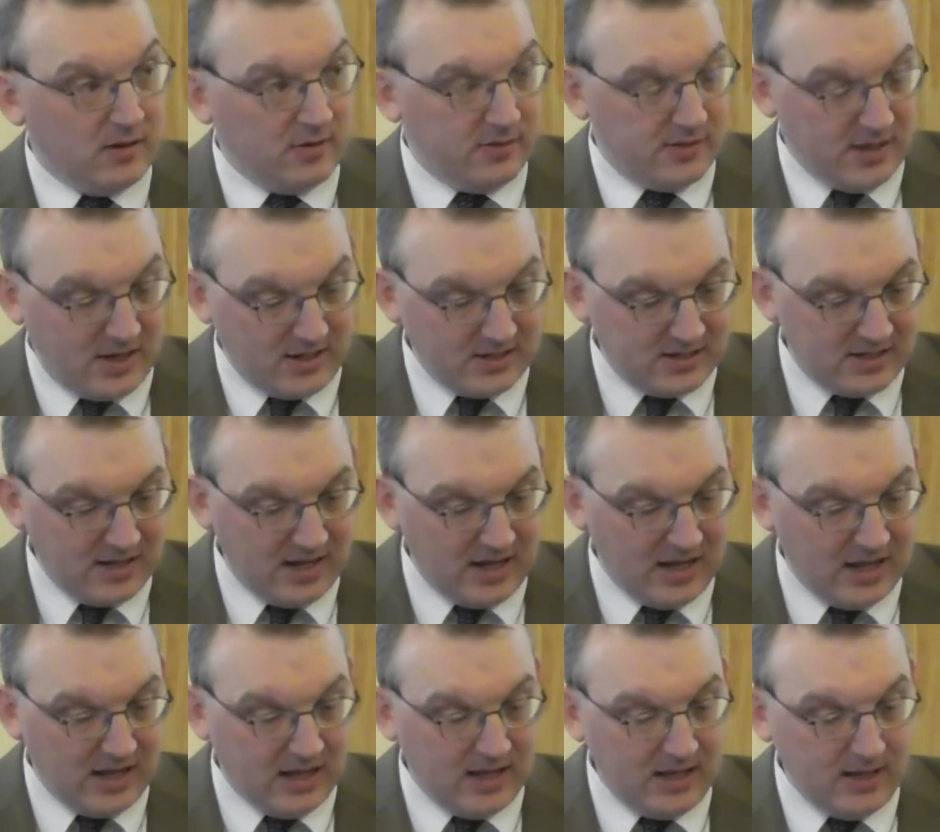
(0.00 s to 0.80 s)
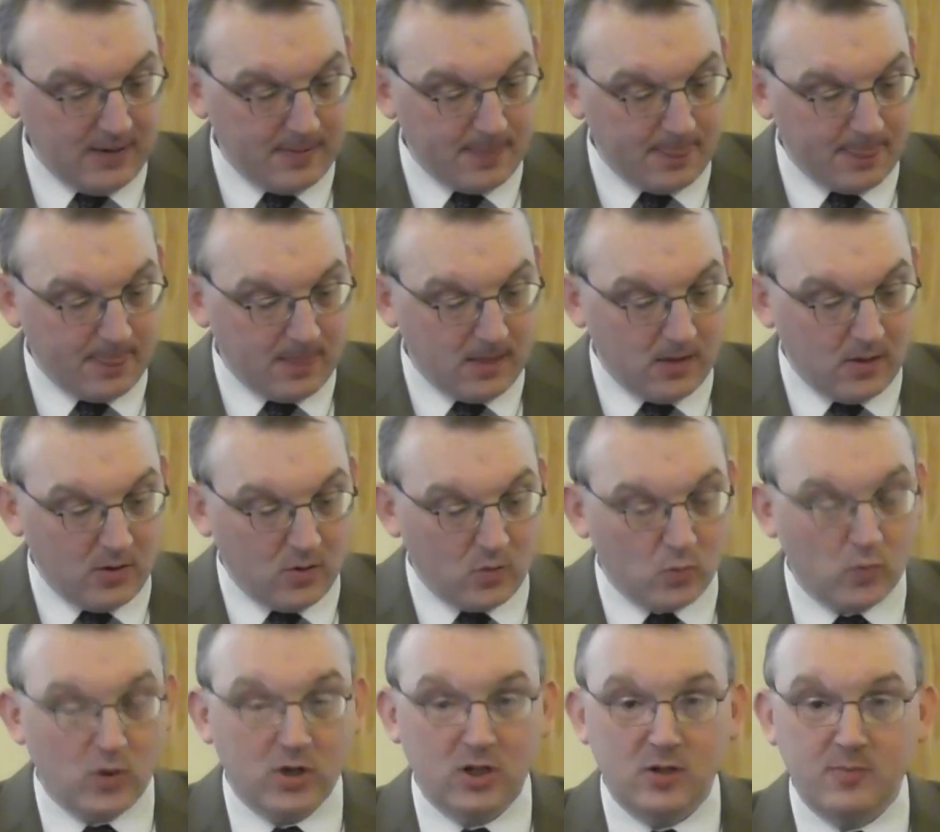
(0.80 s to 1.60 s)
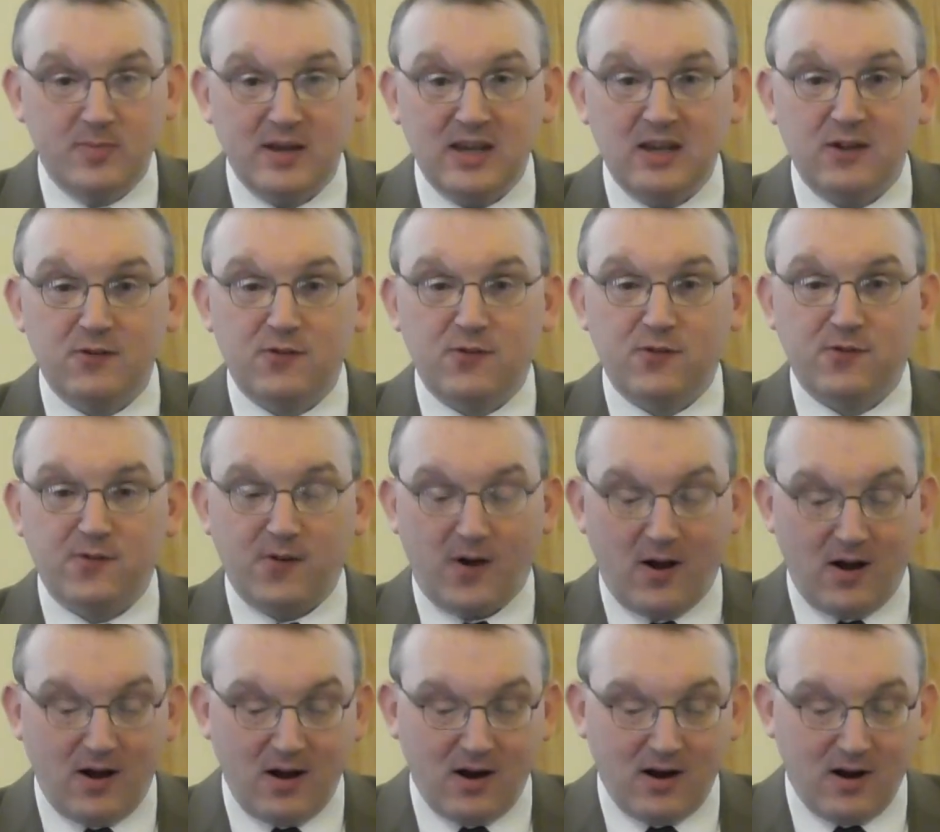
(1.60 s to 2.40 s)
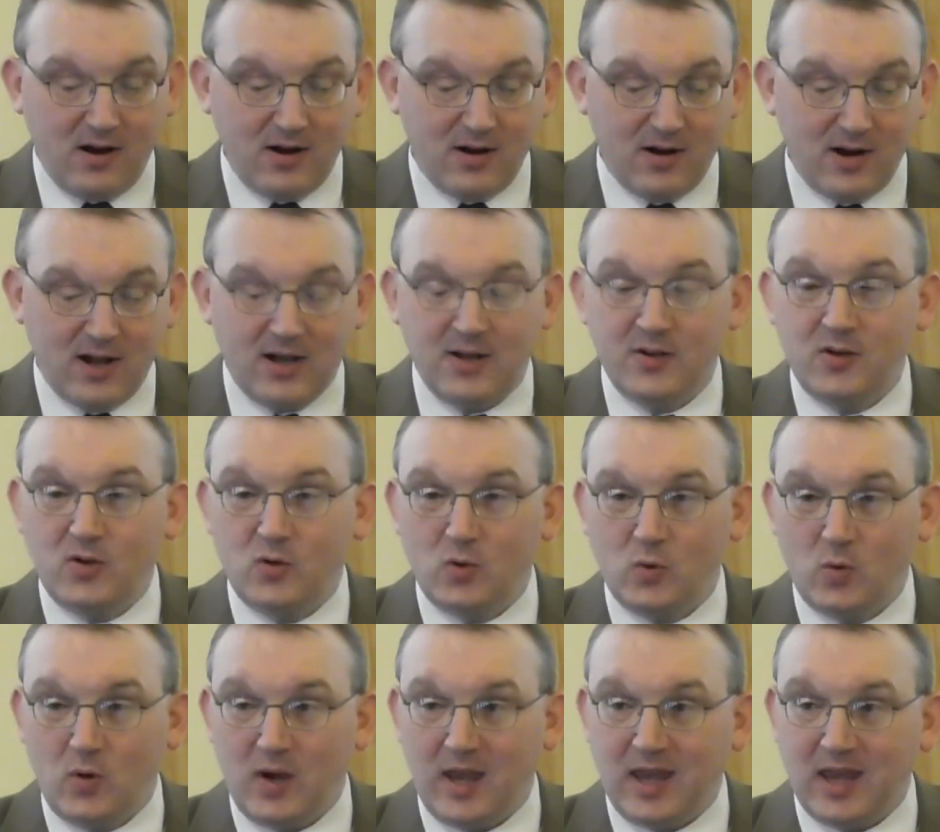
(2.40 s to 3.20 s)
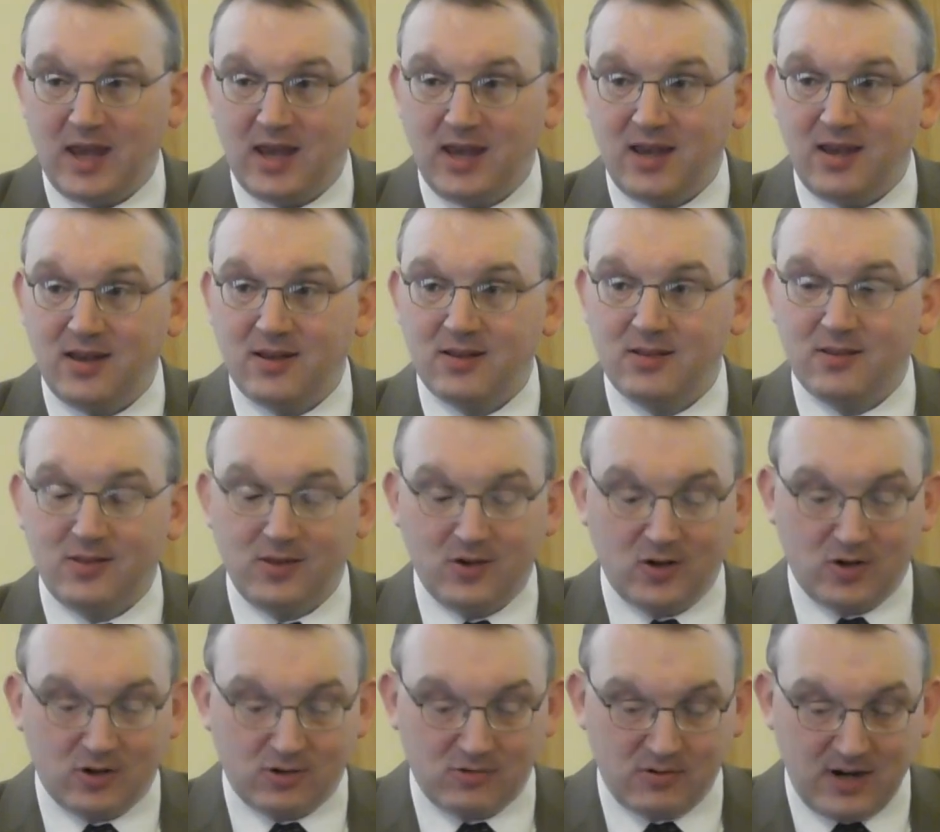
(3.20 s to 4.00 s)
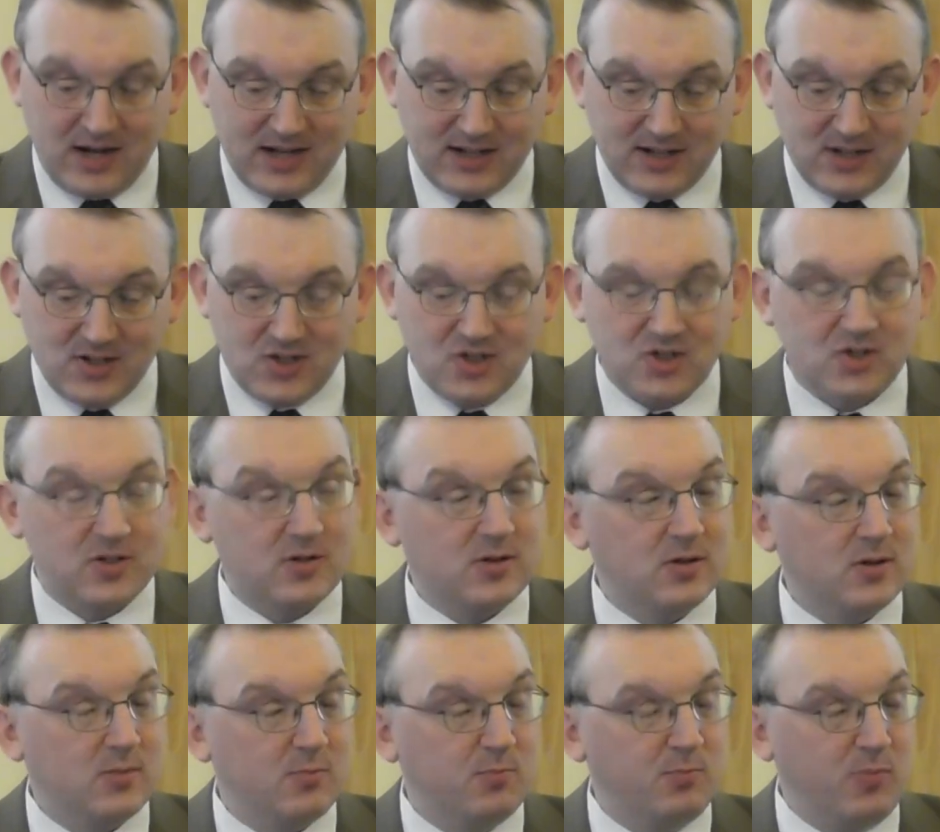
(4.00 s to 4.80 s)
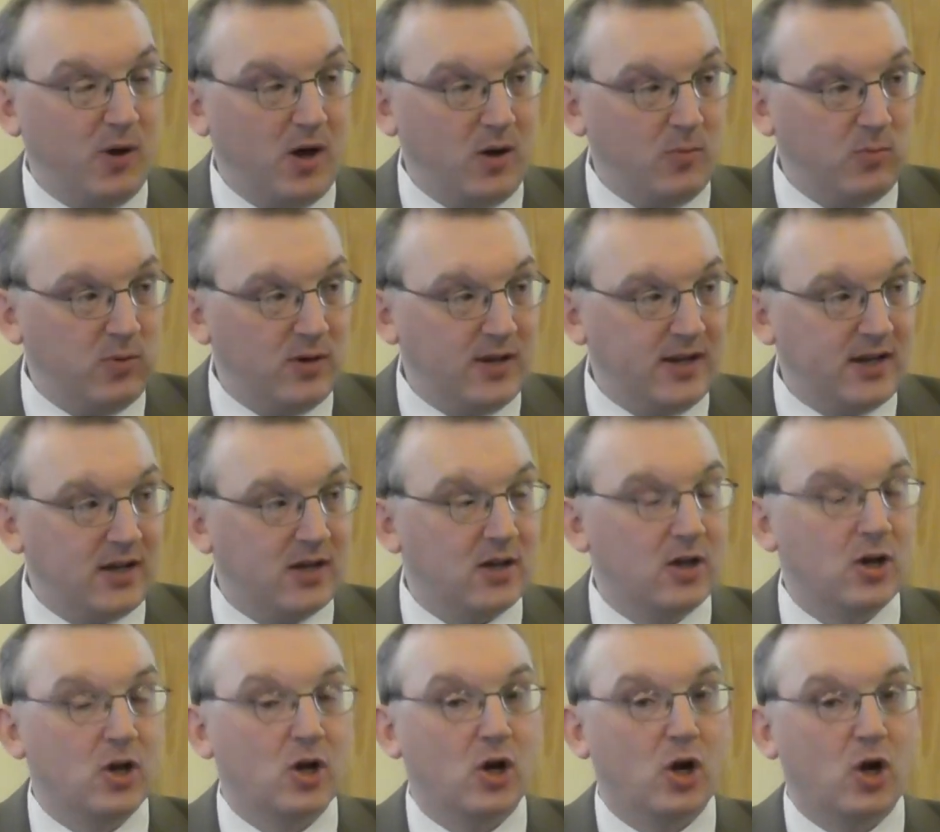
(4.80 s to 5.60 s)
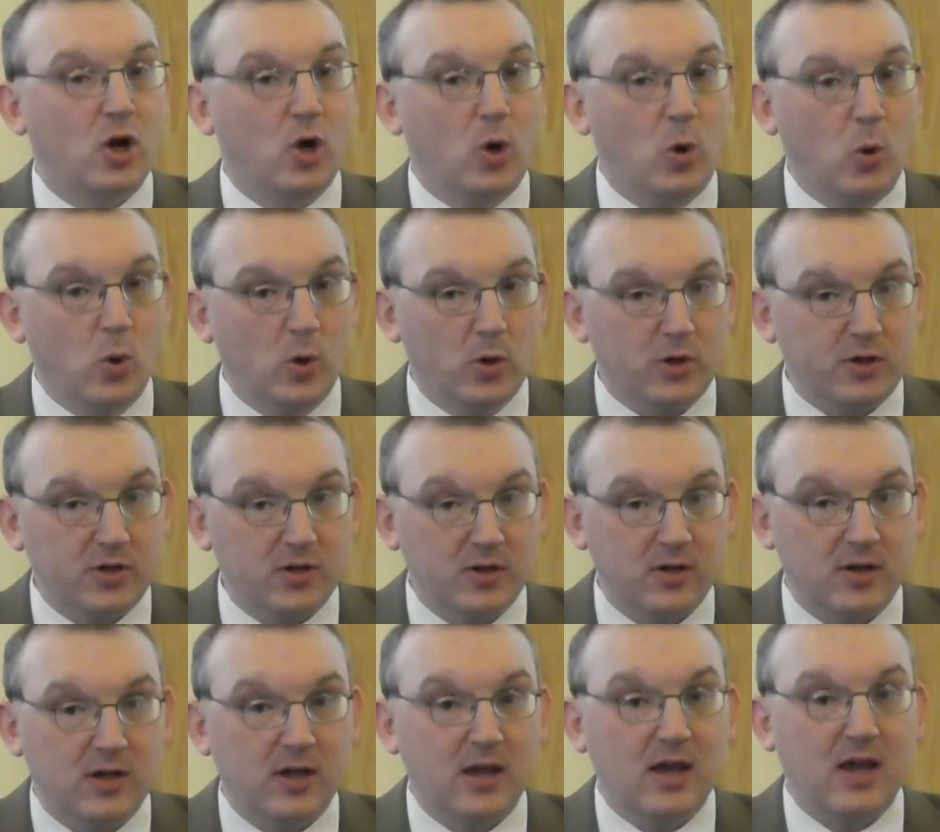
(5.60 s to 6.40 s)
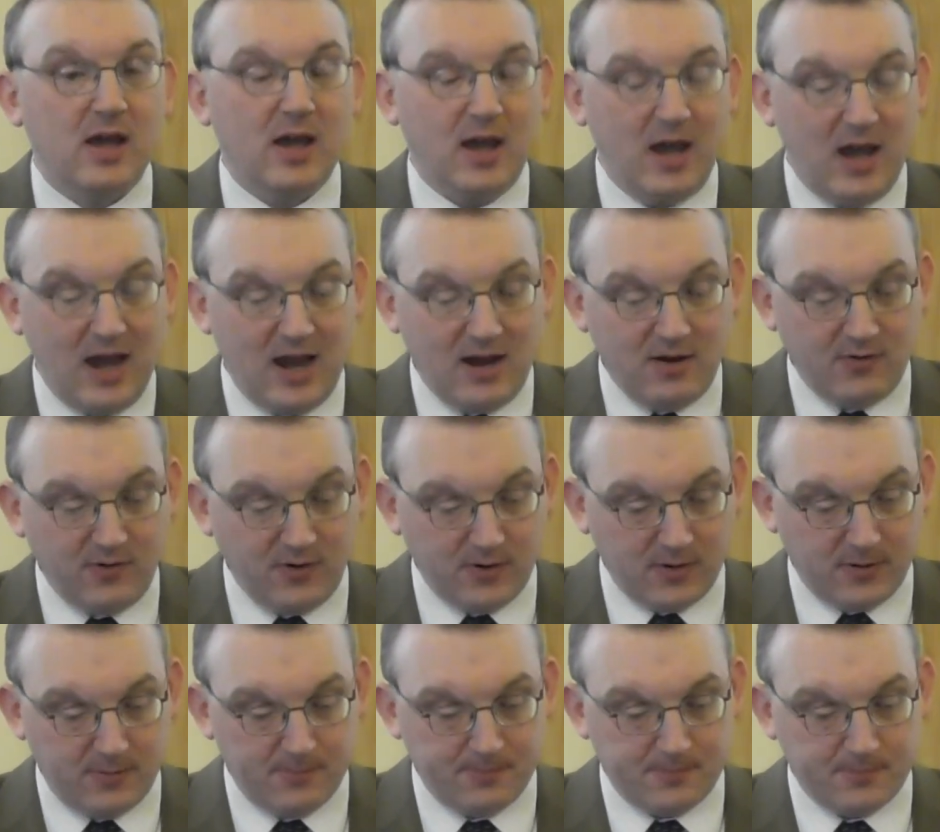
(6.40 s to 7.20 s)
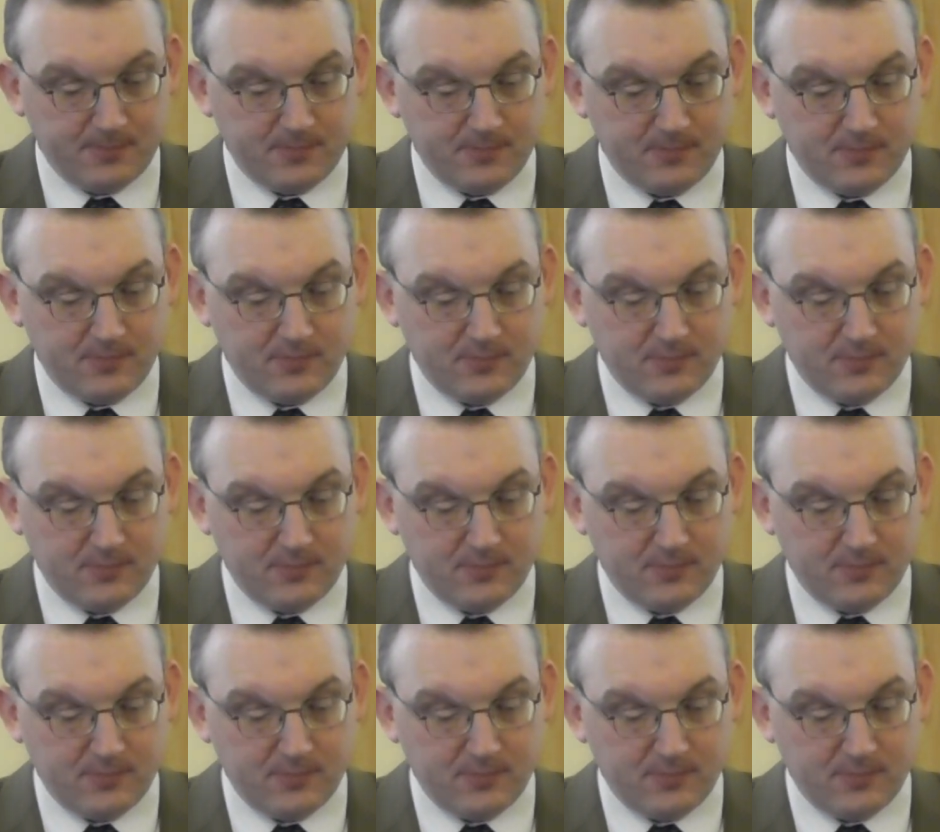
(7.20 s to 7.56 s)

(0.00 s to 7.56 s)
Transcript: That day will be far and away the greatest public court ever.